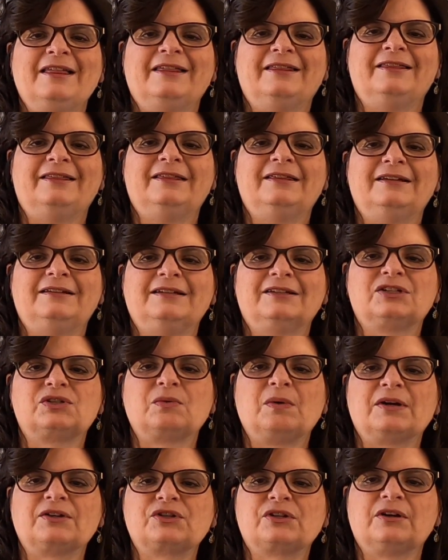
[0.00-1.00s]
The
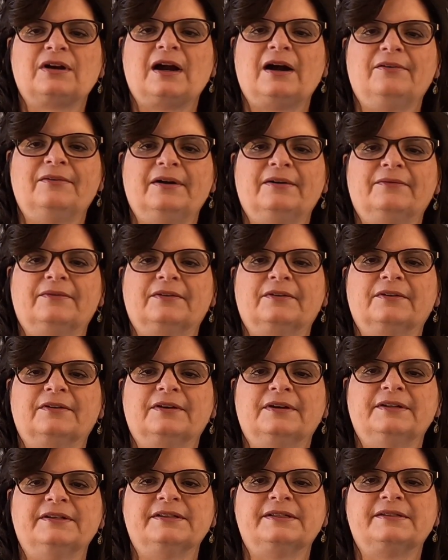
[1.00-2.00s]
dishwasher,
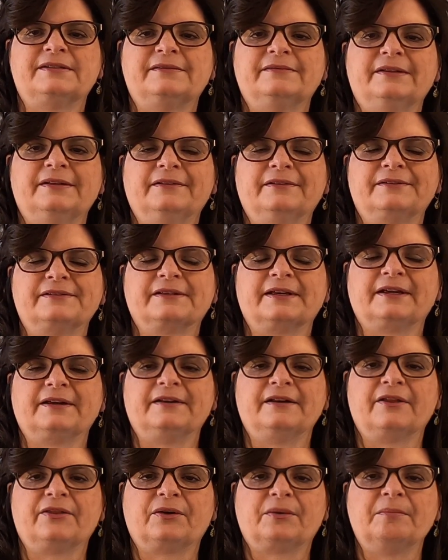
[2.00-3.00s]
however, it looks like
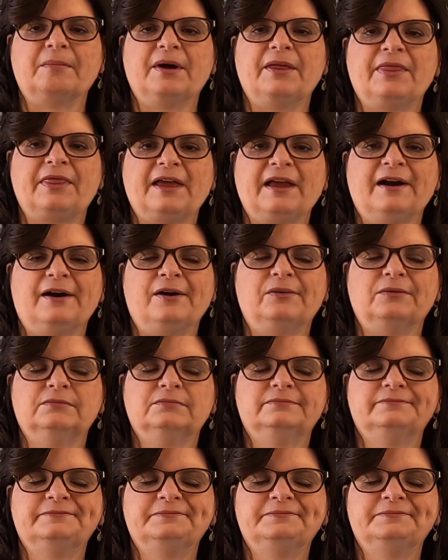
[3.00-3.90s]
another month out.